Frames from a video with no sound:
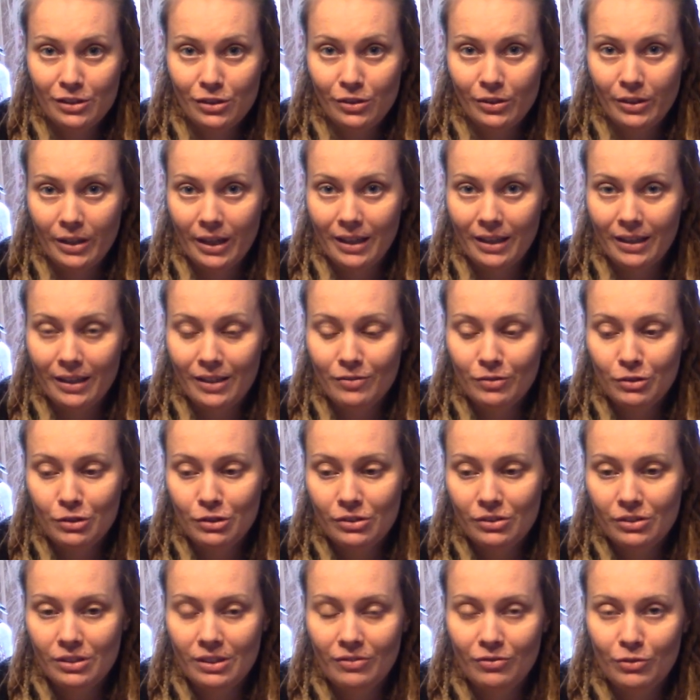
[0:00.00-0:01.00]
So like even
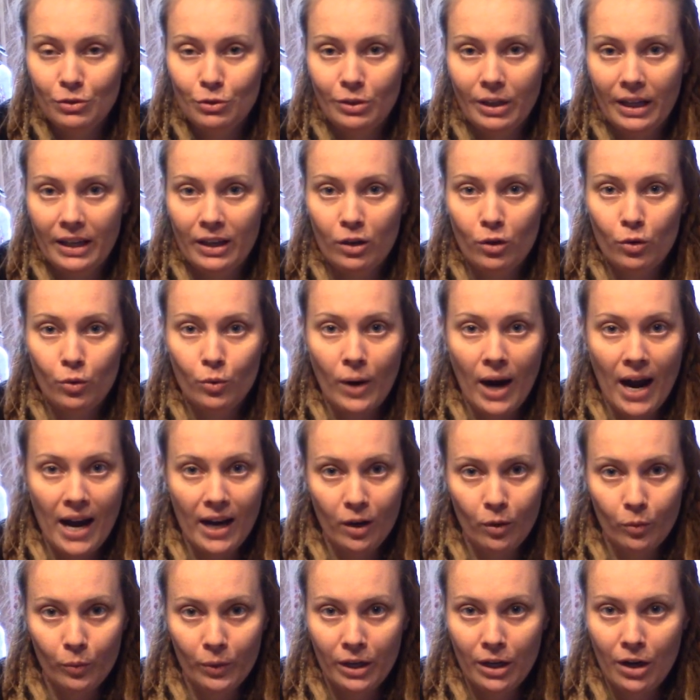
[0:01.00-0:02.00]
just if you like crack
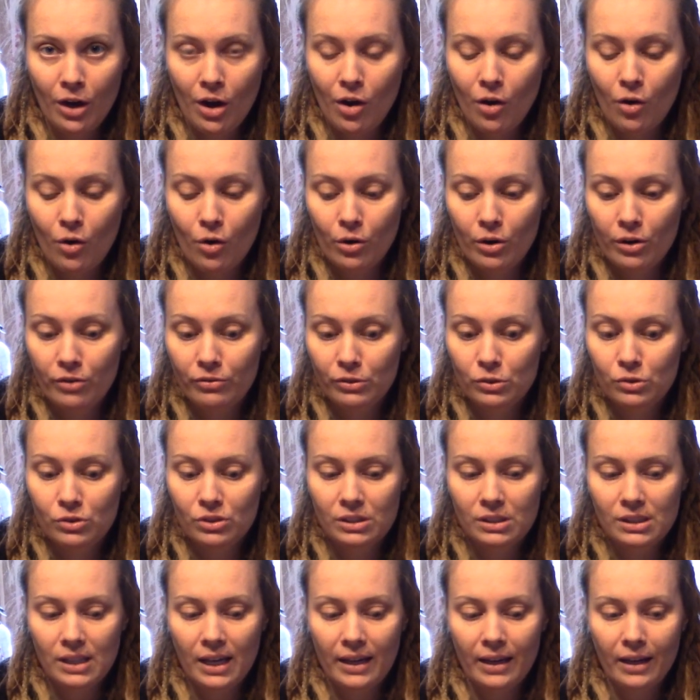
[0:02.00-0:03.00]
a window or if you
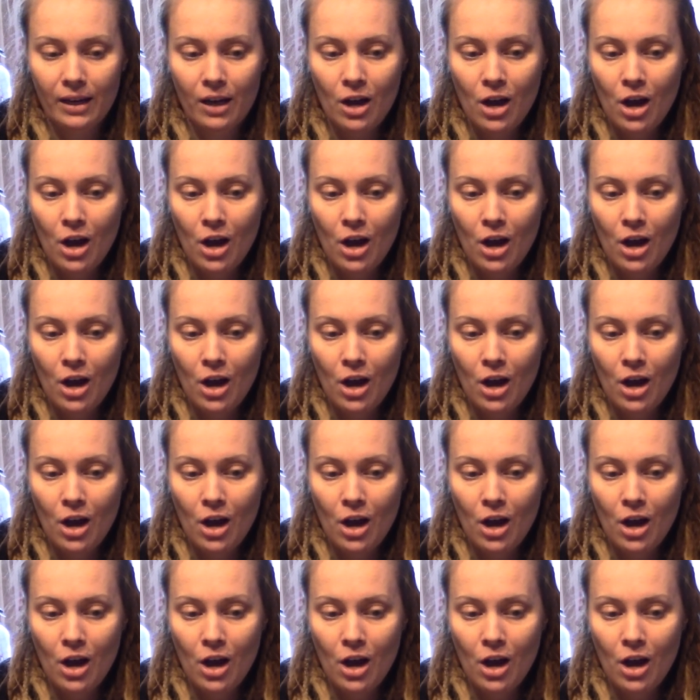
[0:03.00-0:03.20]
just like